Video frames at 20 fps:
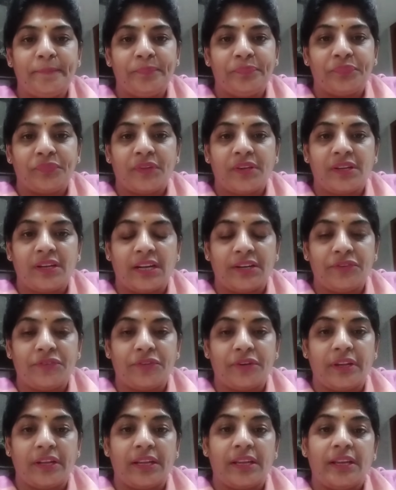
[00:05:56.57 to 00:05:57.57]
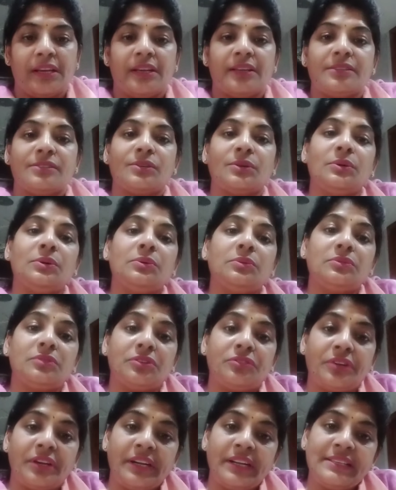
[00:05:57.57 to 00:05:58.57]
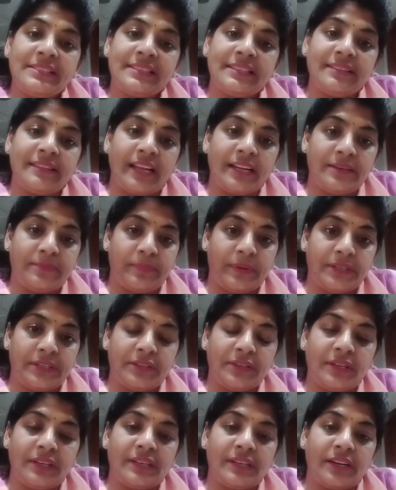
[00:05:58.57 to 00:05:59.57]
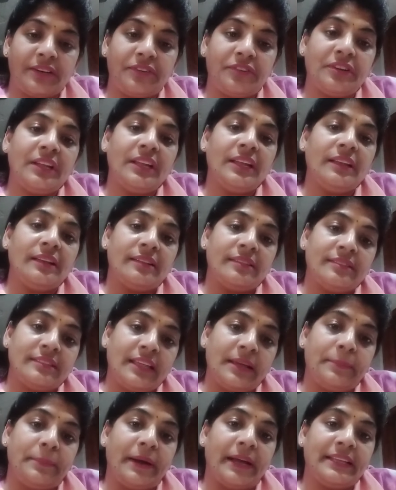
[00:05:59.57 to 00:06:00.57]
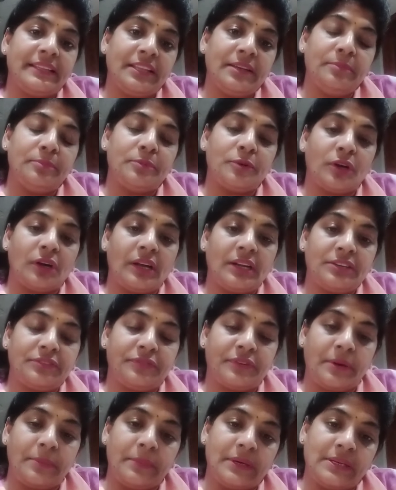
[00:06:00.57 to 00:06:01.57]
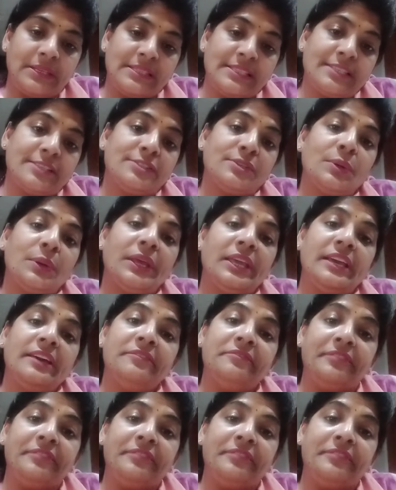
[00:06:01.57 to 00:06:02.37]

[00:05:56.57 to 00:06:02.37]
country. So the traders in that particular country, they buy the product from us. So here we